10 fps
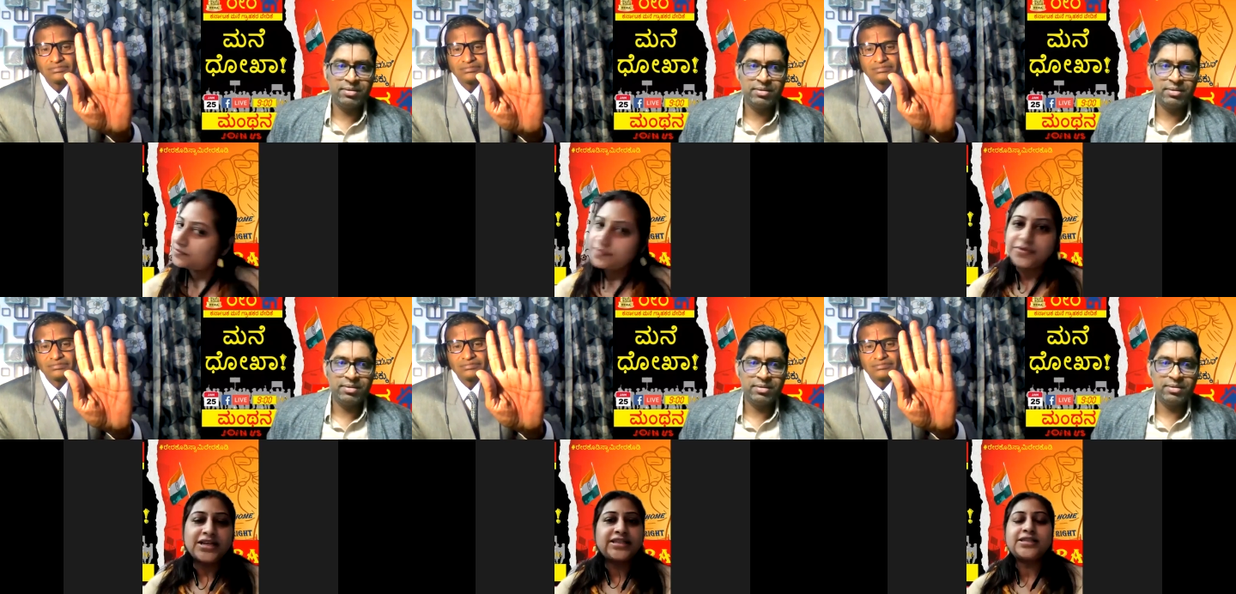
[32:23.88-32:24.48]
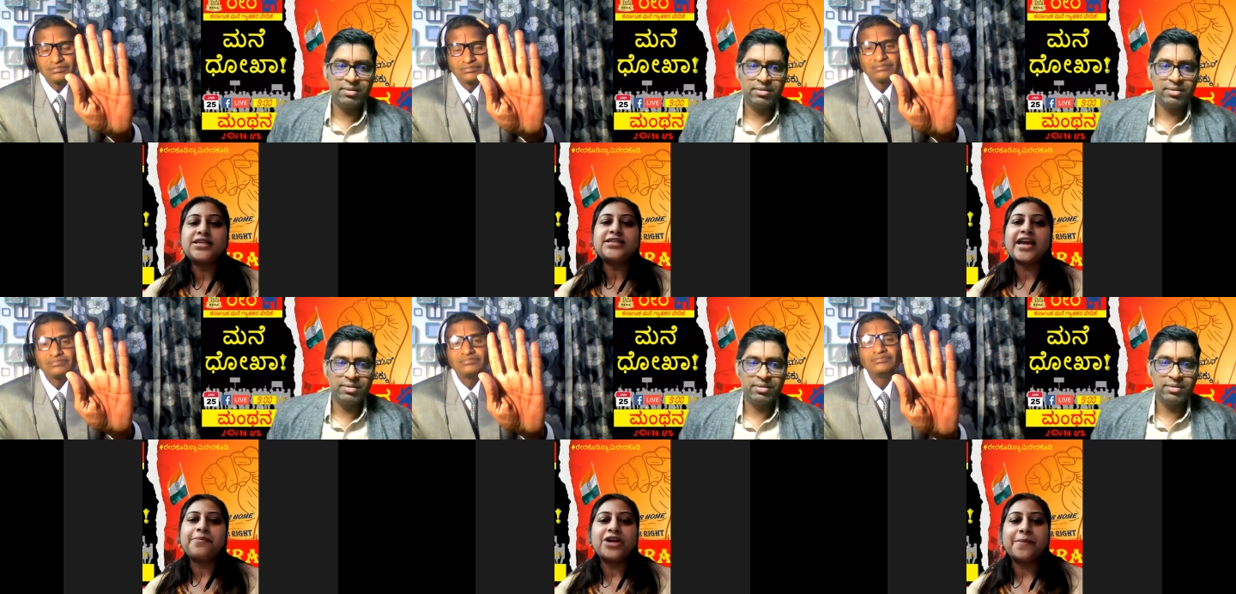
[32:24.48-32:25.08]
Speaker 1: This is the same
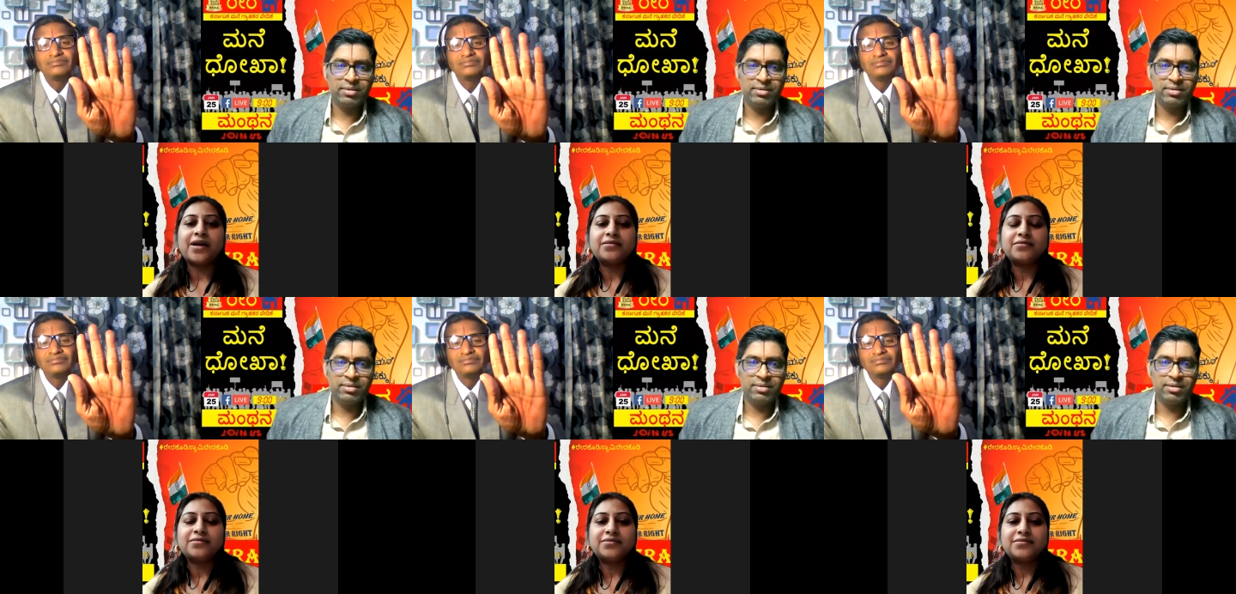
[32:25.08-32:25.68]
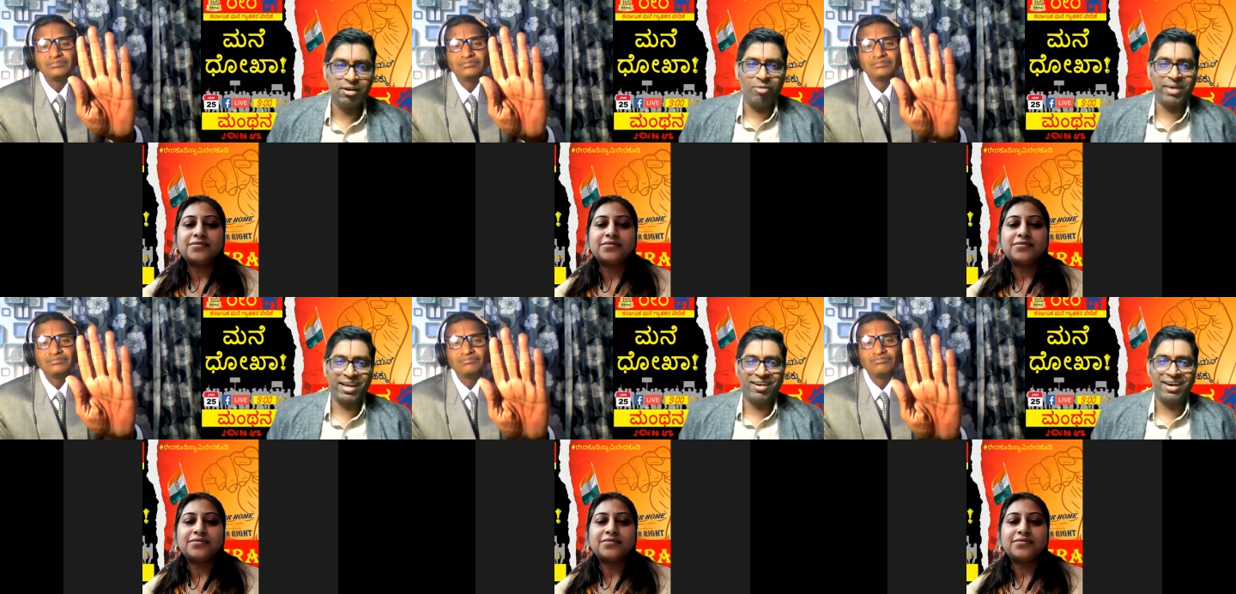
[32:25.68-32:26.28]
drama.
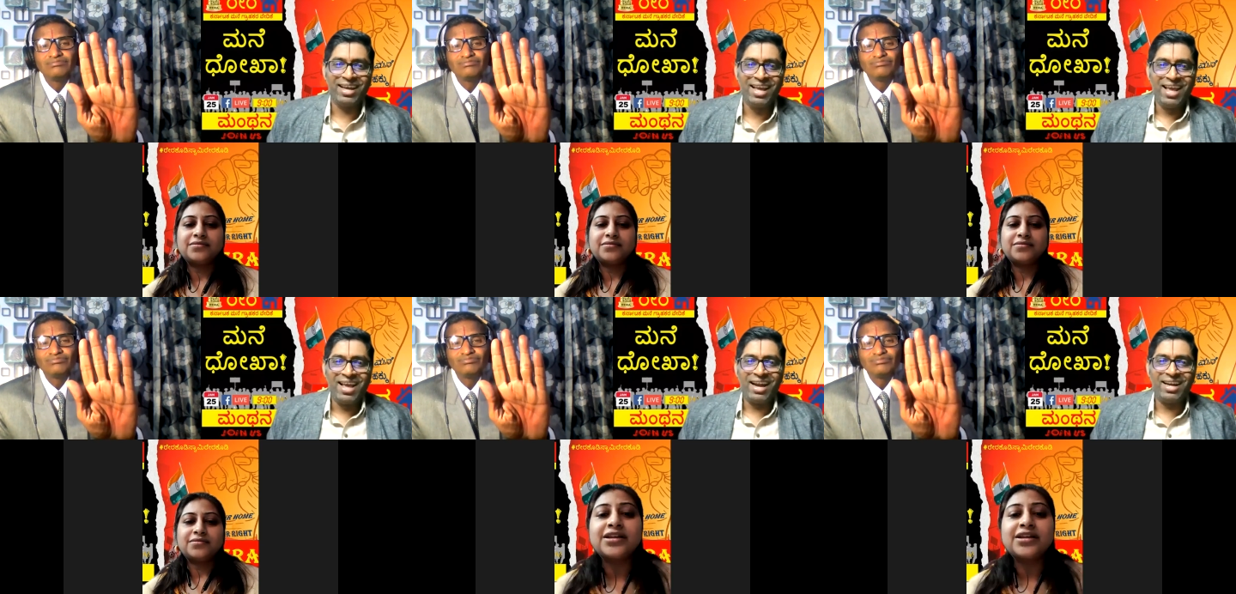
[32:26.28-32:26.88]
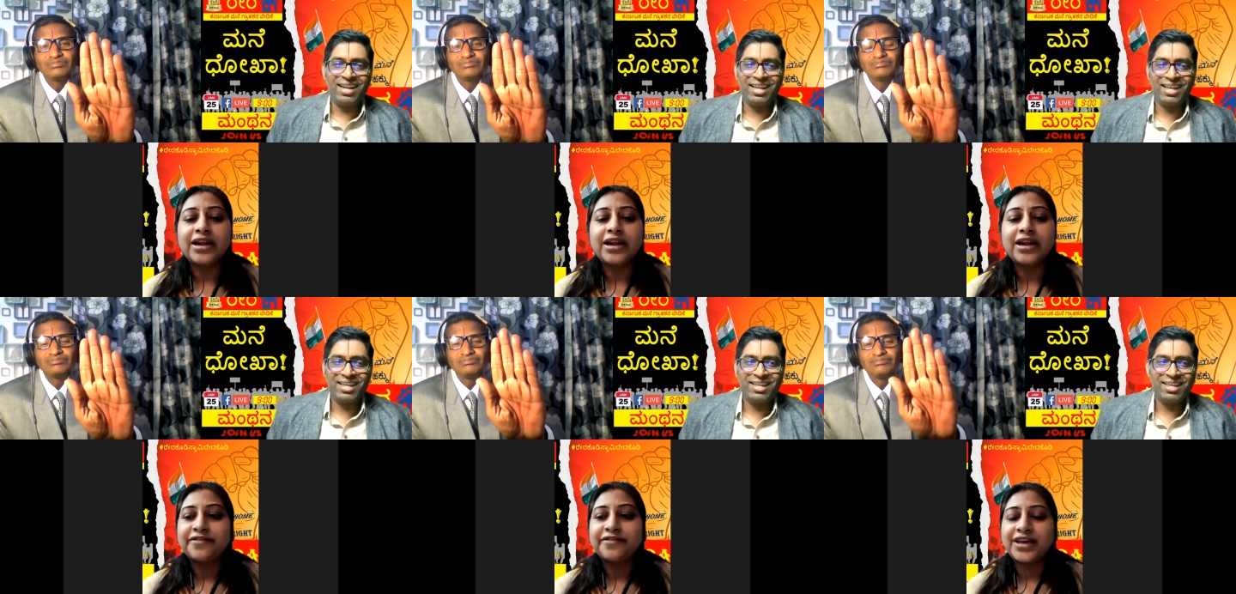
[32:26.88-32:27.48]
Speaker 2: Oh my God.
Speaker 1: Even if we
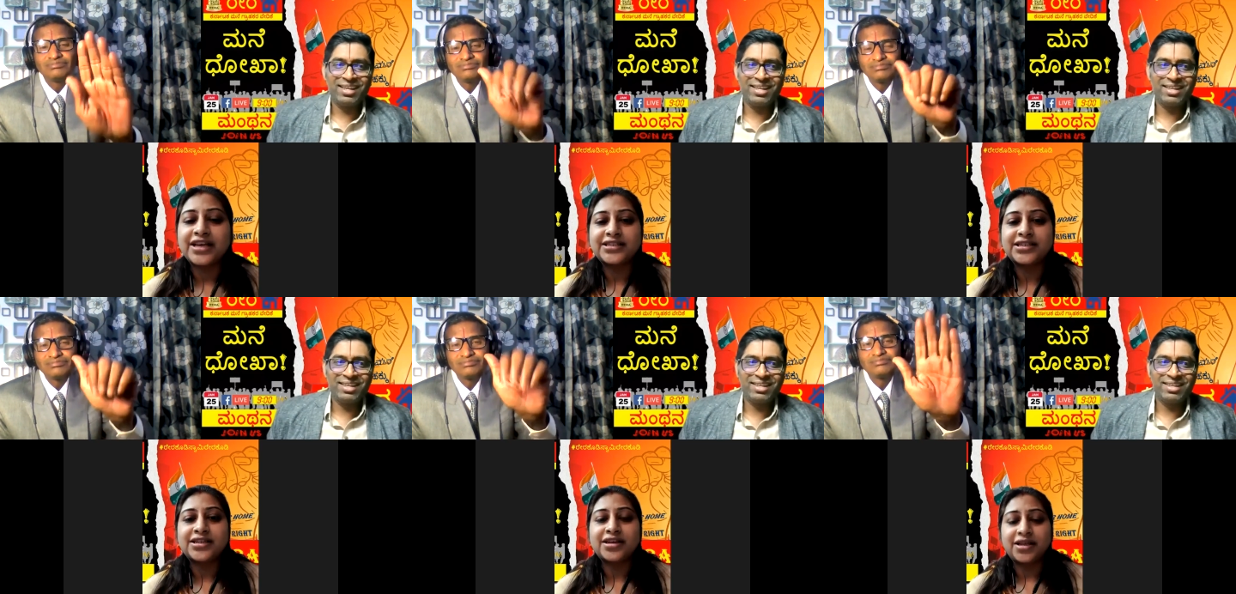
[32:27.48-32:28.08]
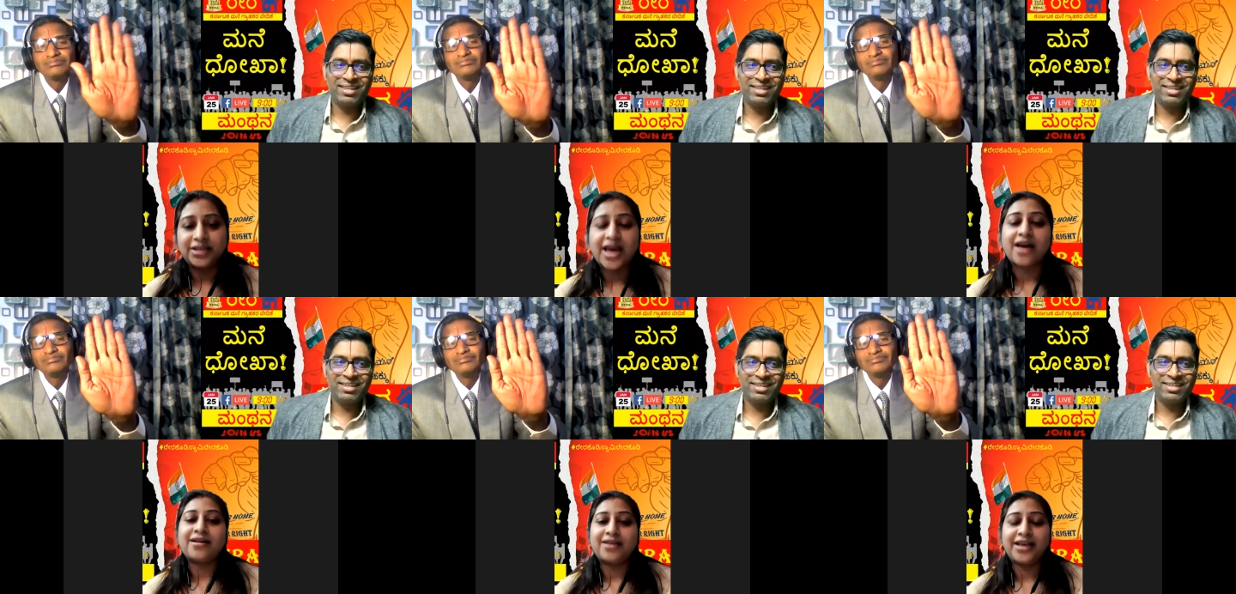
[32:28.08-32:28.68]
had the collective case,
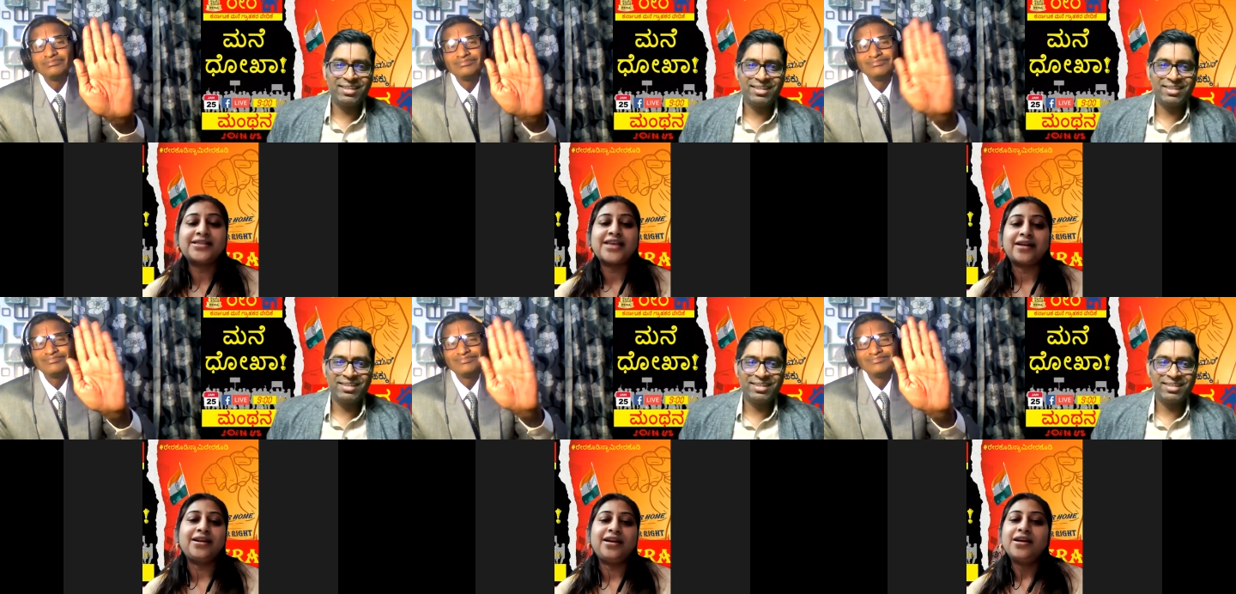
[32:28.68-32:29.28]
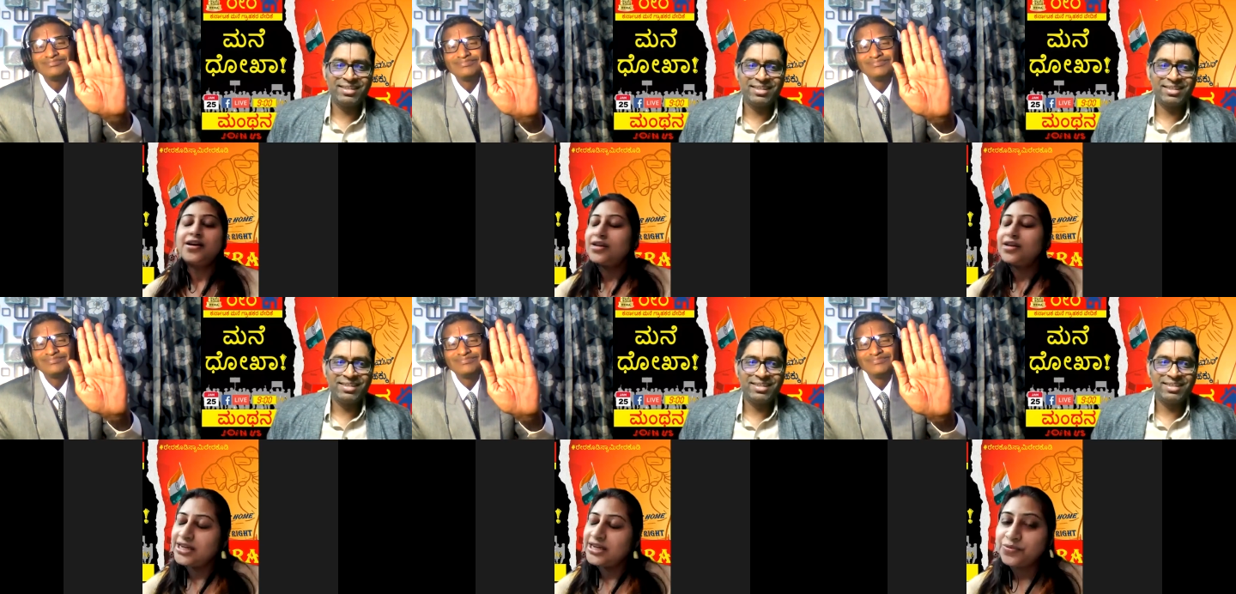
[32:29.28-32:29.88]
yeah, exactly.
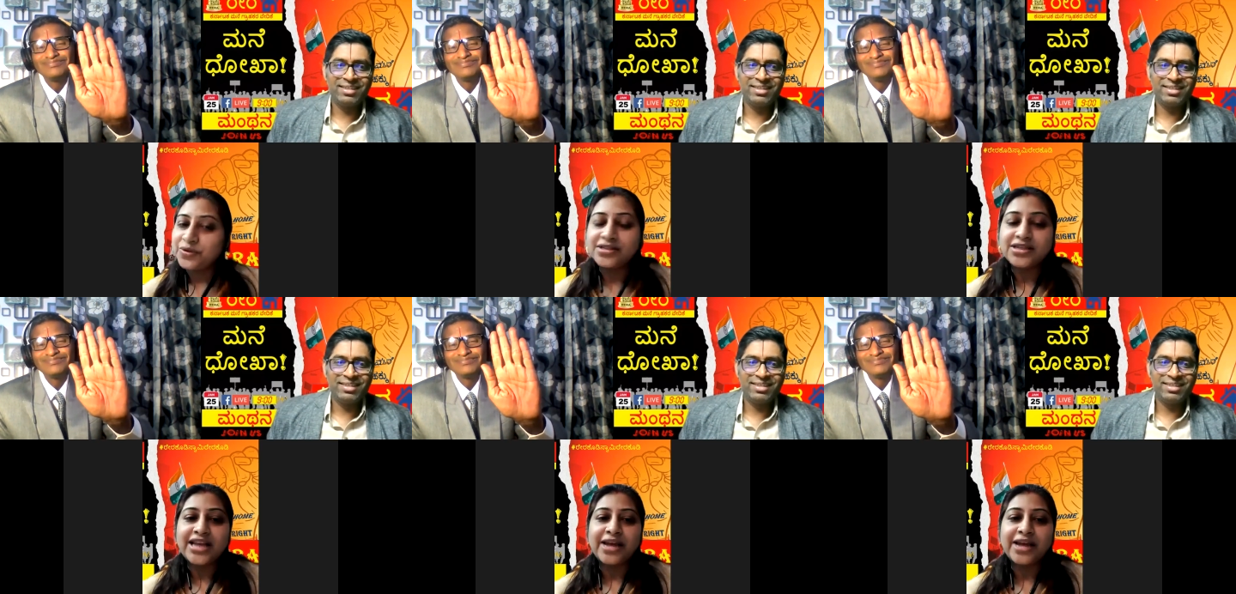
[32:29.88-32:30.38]
It was the